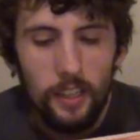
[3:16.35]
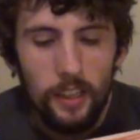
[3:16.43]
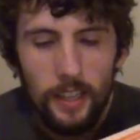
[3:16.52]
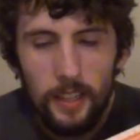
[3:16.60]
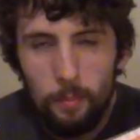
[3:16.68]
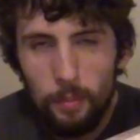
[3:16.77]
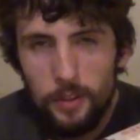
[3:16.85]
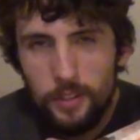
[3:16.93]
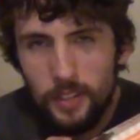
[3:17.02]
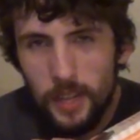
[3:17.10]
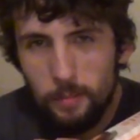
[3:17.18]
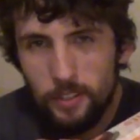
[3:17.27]
Like a
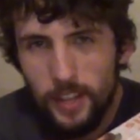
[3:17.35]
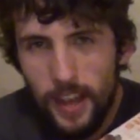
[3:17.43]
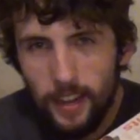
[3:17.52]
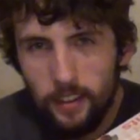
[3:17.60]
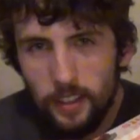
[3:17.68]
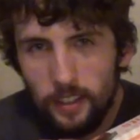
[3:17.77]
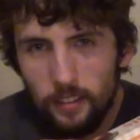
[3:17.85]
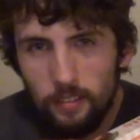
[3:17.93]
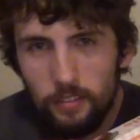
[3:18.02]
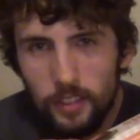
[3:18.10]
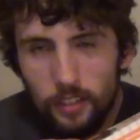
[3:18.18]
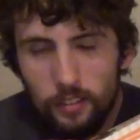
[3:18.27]
person named Zach that
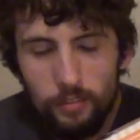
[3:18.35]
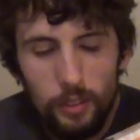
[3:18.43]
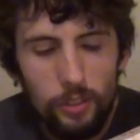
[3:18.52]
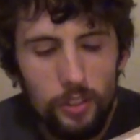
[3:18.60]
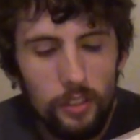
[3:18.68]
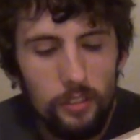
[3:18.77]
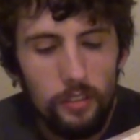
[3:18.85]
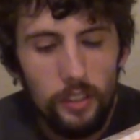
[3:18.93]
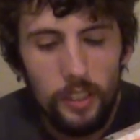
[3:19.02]
can tell the future.